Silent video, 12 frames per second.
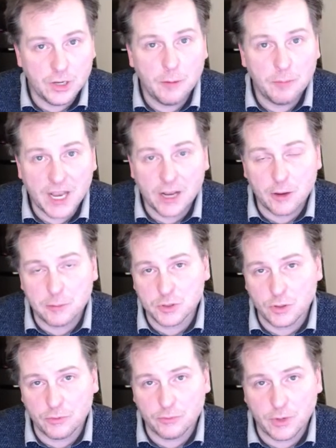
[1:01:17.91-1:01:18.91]
backup
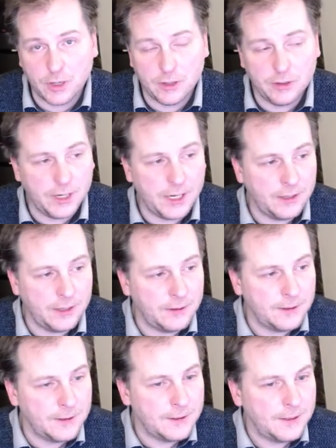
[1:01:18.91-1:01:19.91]
software, and
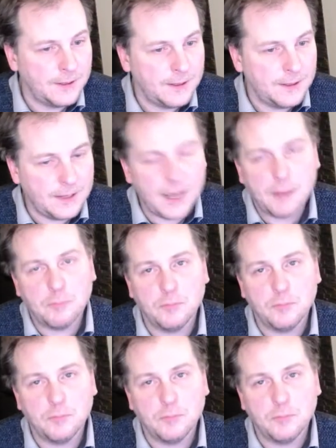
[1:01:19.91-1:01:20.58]
yeah,